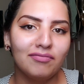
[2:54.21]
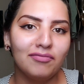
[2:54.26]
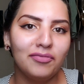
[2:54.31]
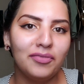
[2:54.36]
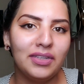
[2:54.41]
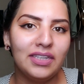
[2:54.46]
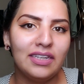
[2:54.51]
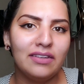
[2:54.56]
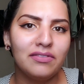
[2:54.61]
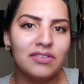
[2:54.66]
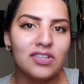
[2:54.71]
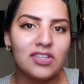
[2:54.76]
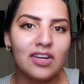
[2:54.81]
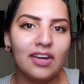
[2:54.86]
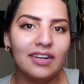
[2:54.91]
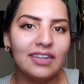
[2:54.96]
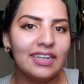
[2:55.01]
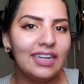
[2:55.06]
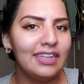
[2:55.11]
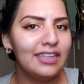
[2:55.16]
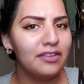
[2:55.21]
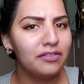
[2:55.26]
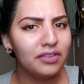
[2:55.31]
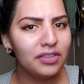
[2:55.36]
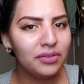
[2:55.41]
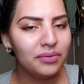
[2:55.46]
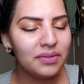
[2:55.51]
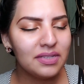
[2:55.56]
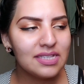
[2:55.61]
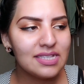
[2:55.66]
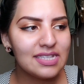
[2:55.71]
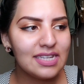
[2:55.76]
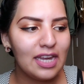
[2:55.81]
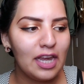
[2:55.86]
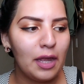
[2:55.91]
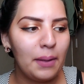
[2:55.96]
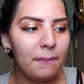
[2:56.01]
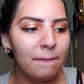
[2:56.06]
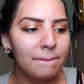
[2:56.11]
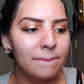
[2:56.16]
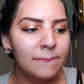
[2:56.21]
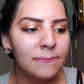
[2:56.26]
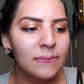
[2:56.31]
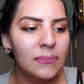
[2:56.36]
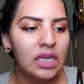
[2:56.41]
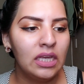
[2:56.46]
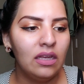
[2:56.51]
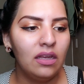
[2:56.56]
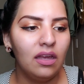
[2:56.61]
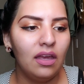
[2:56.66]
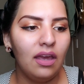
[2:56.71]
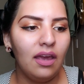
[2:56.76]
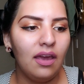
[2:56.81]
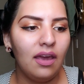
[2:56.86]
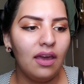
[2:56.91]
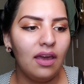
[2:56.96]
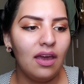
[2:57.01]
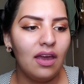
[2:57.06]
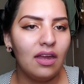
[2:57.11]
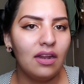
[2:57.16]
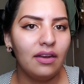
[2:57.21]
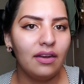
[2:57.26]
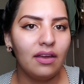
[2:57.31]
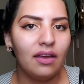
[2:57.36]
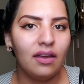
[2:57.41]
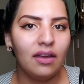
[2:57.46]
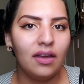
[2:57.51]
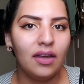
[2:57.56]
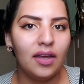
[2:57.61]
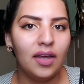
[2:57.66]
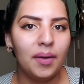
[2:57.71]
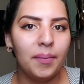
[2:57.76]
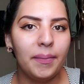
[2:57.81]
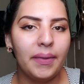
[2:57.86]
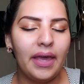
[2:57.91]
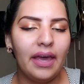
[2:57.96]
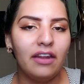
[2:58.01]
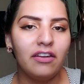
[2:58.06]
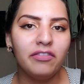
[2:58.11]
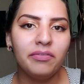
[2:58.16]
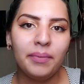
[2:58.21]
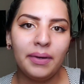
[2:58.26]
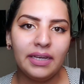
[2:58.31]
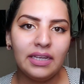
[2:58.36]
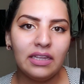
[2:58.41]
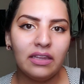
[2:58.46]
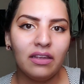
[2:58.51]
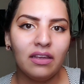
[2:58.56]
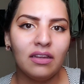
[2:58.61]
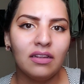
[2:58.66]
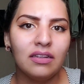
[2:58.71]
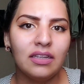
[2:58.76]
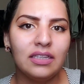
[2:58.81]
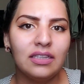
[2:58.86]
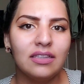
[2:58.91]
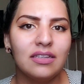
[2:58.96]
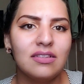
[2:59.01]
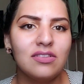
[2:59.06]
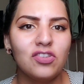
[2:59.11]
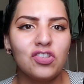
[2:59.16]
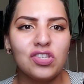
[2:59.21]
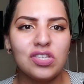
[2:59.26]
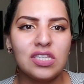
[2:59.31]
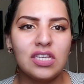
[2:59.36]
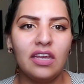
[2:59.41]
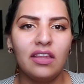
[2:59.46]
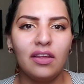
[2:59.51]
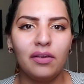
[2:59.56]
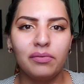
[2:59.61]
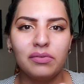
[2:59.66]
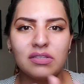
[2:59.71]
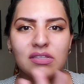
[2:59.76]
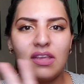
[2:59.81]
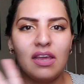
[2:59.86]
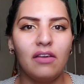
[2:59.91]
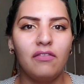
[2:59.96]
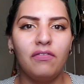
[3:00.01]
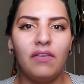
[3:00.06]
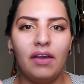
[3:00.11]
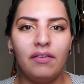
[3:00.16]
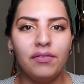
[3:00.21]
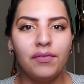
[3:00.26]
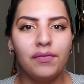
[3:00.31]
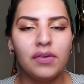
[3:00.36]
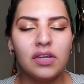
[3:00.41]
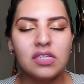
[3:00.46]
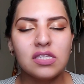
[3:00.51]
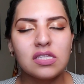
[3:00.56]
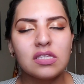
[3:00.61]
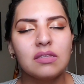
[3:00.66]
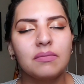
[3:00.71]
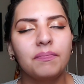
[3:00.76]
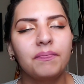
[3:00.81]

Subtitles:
we never talked. I never knew his name. And out of my clique, like, let's just say there was like 5 of us,